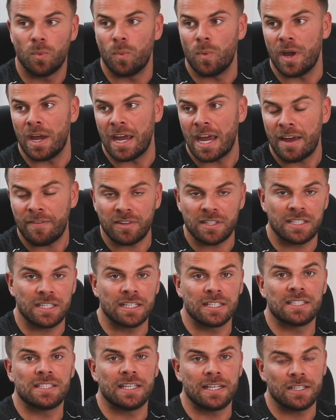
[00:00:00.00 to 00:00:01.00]
where every
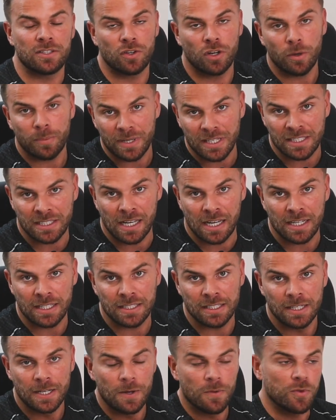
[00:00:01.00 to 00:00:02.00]
single tea's got to be a
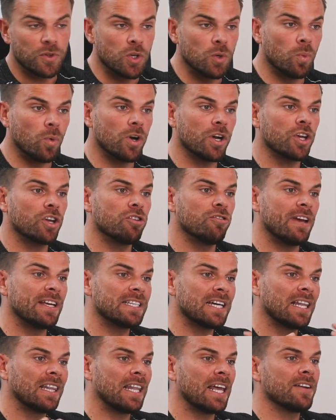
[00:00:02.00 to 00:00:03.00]
salad. You want to
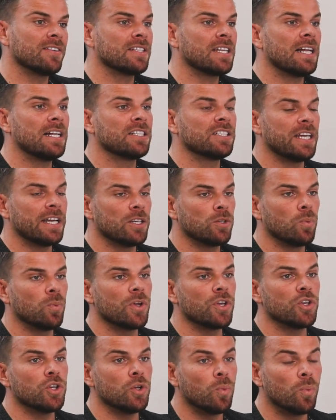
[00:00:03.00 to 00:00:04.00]
create a lifestyle change
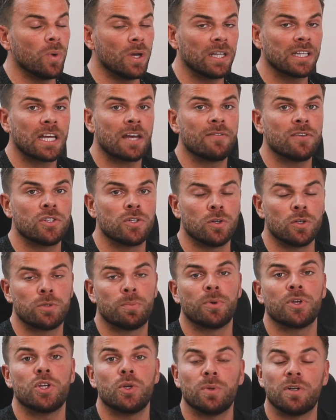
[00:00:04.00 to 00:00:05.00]
where you will get results,
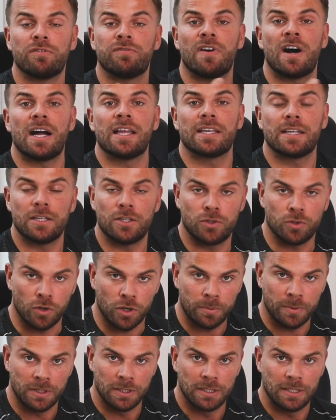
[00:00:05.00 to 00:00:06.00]
but you will find it
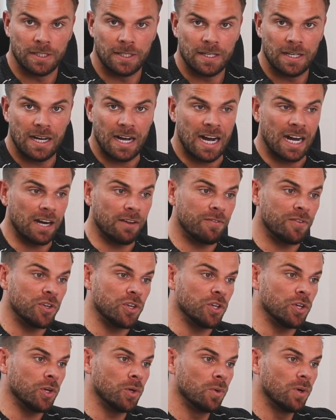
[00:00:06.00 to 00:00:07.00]
enjoyable. And if
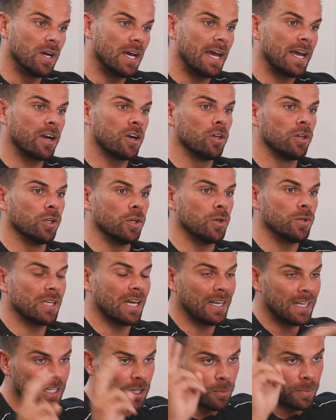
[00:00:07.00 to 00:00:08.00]
you include
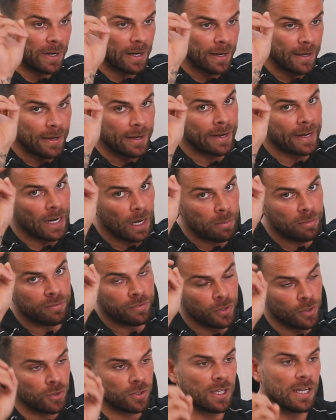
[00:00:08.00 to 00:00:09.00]
a little bit of crap
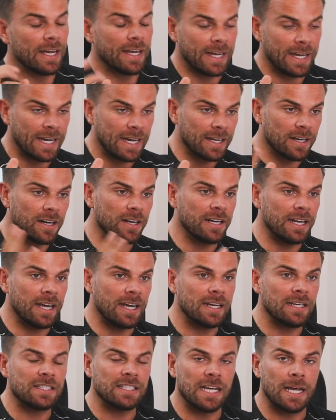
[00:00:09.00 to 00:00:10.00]
food here and
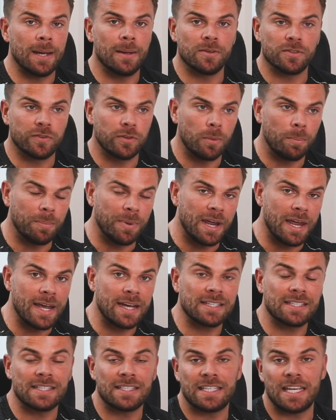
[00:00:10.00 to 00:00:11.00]
there in terms of the
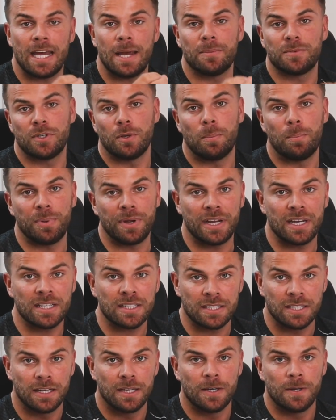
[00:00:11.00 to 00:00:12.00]
burgers, in terms of the
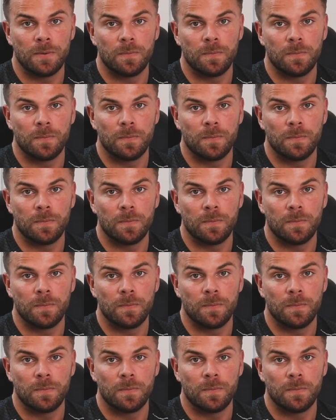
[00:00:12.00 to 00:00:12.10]
beers,